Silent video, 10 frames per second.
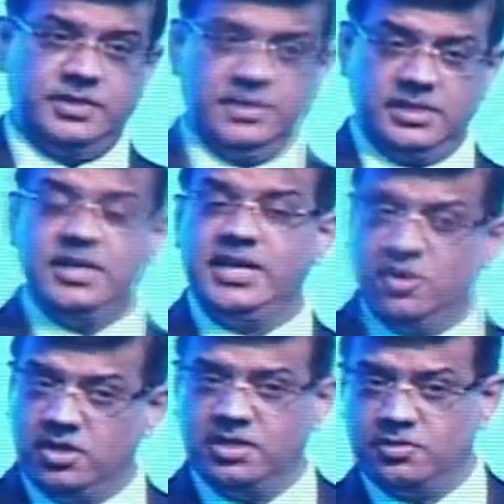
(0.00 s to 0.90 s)
early
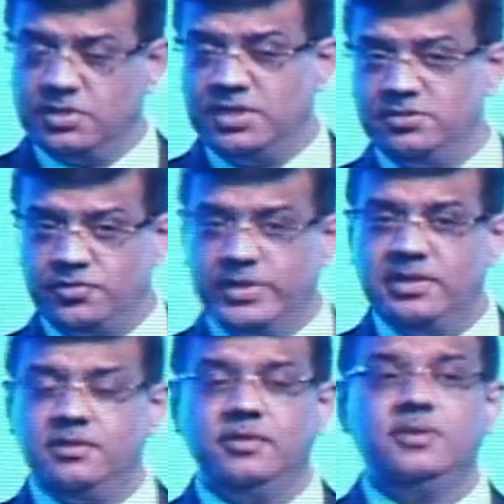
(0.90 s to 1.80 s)
on in 2012,
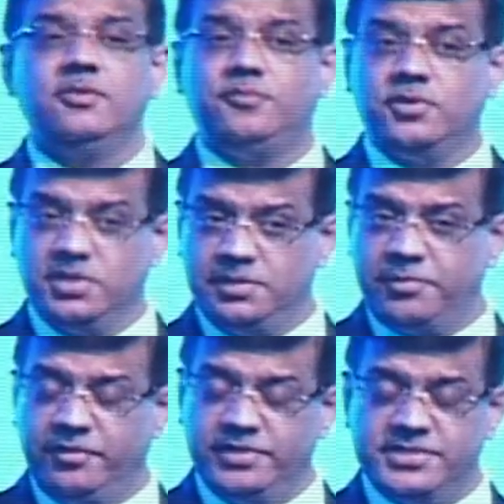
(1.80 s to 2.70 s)
for the
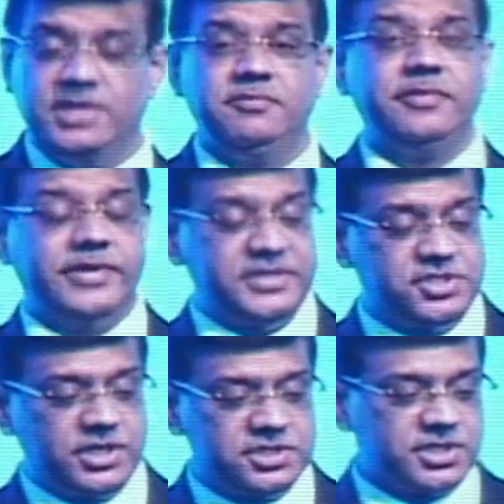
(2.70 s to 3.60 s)
previous year, we were
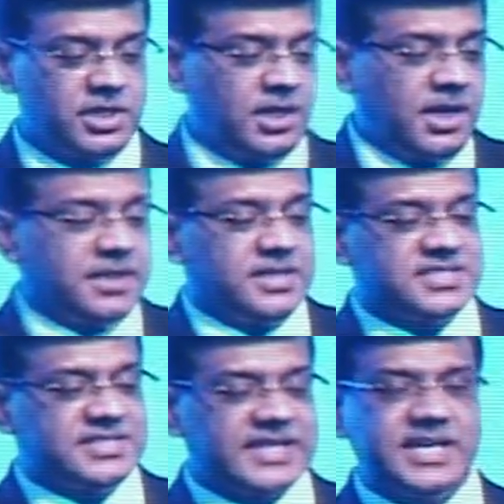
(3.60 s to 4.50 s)
adjudged the
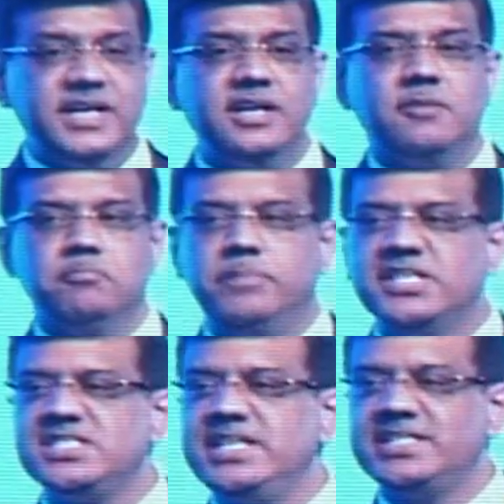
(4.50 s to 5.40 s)
second
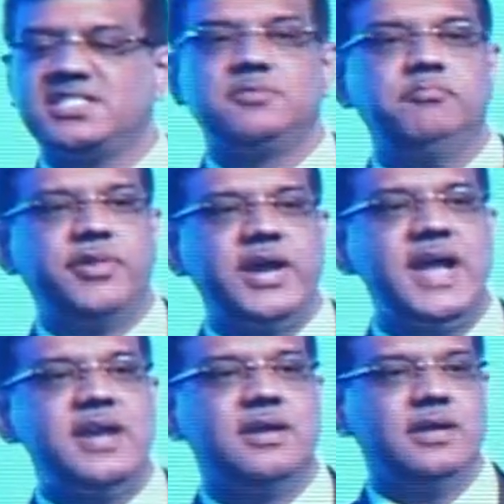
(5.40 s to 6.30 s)
buzziest
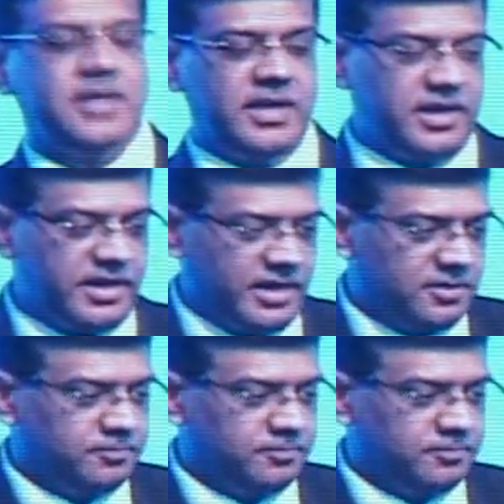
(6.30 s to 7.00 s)
brand in India